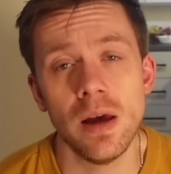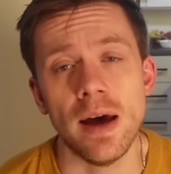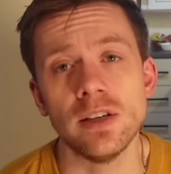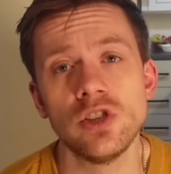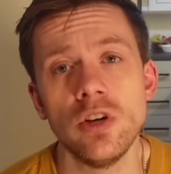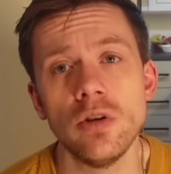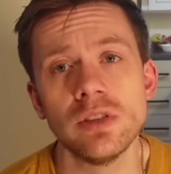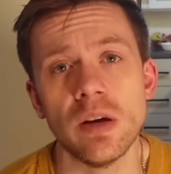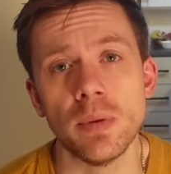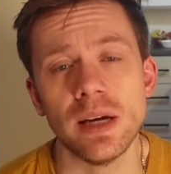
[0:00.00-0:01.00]
and his two young
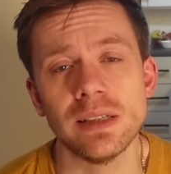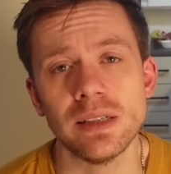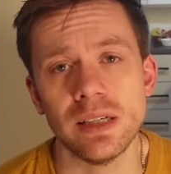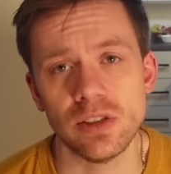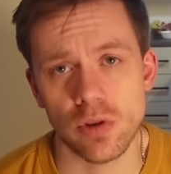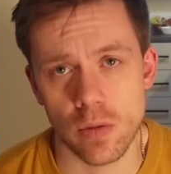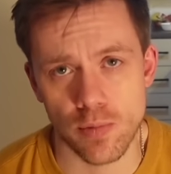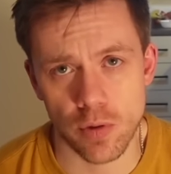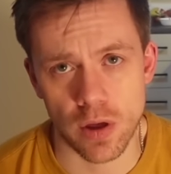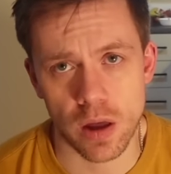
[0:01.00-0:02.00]
siblings, a sister and a
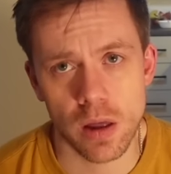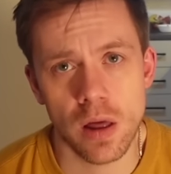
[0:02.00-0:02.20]
brother.